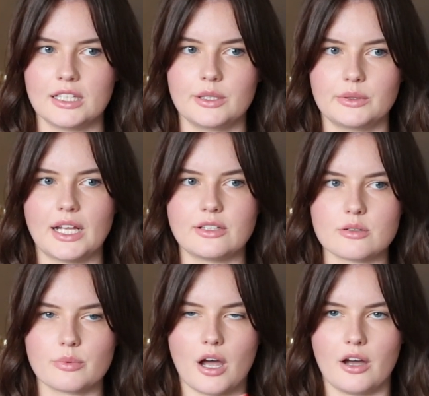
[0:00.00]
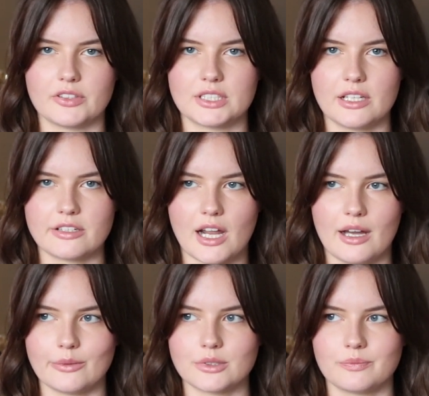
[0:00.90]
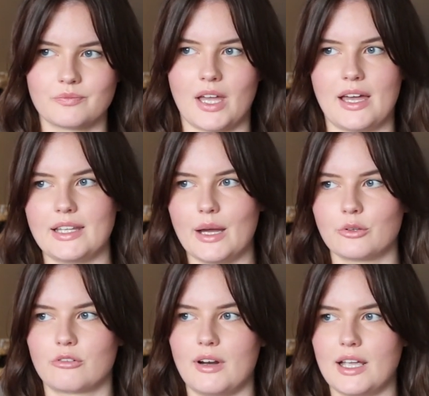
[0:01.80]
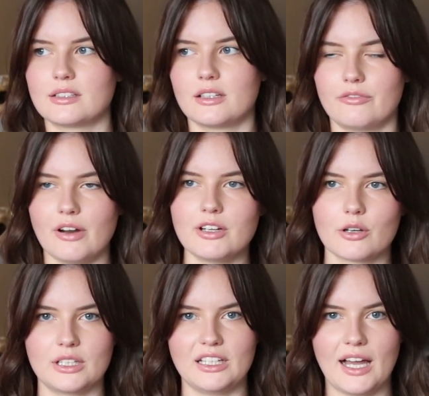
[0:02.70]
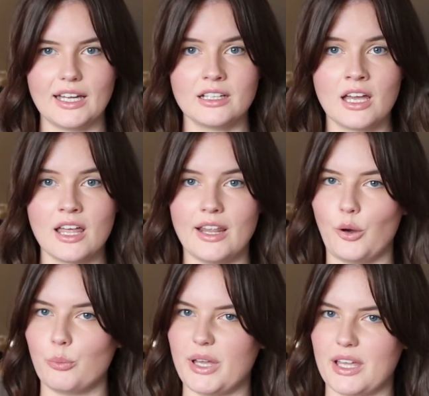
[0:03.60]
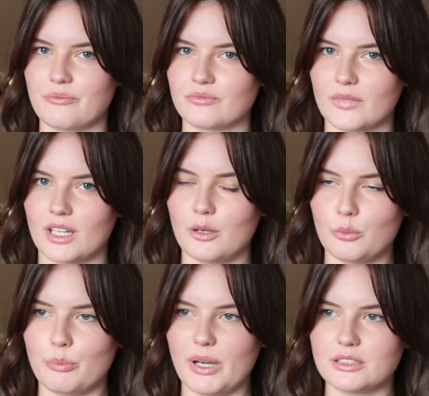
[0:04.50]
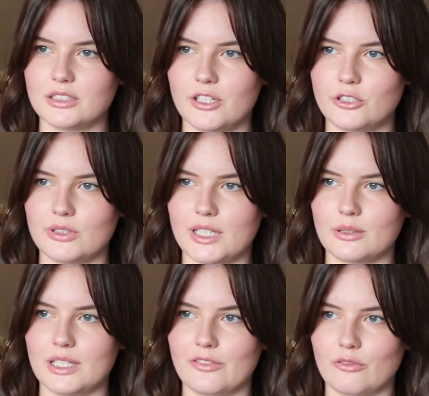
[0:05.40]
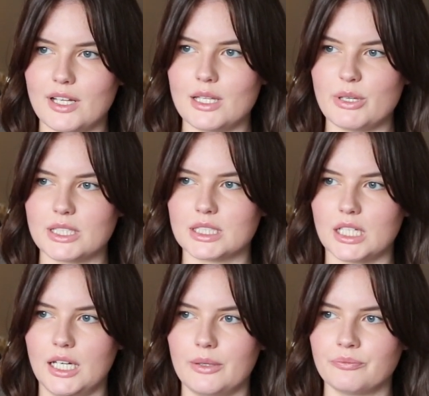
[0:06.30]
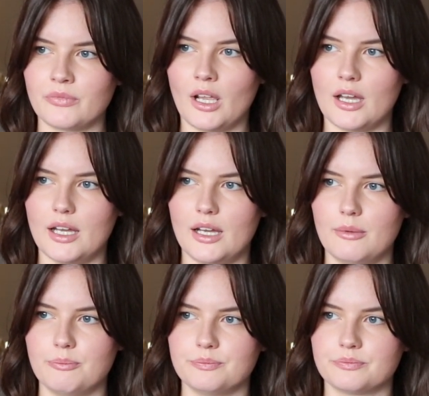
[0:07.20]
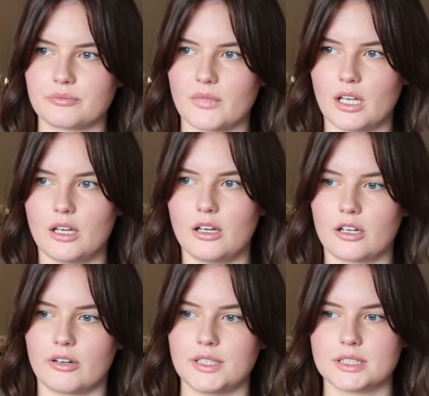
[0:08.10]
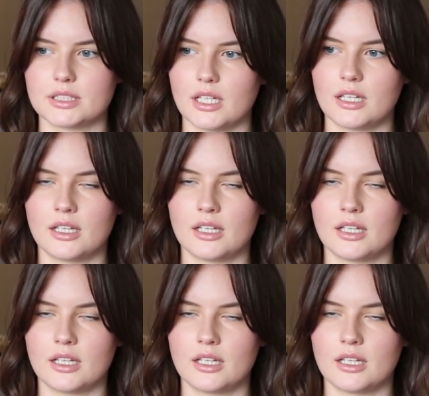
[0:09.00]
you would end up half a stitch out, and that would create a very ugly line. That would be bad surgery, that would leave a really big scar. across